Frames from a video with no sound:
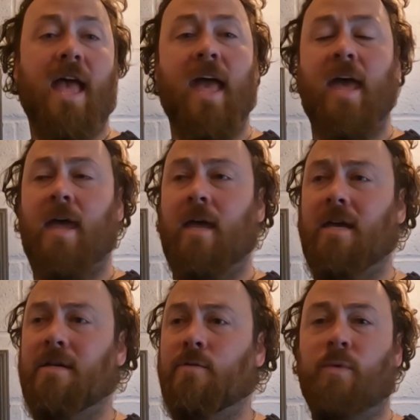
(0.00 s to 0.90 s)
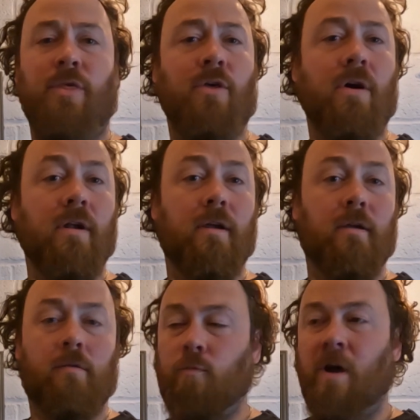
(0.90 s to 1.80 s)
and we thought,
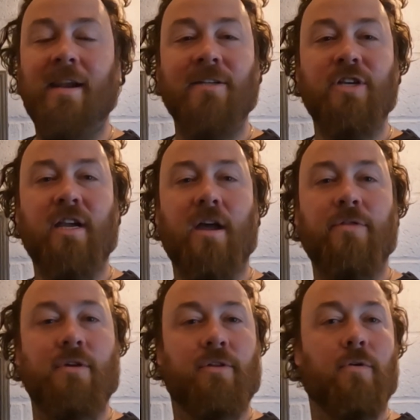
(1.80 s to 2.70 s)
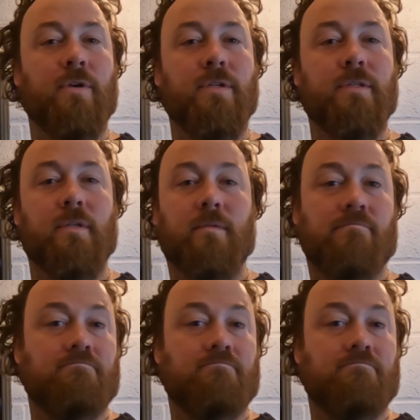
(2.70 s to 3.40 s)
why not check out the Lotus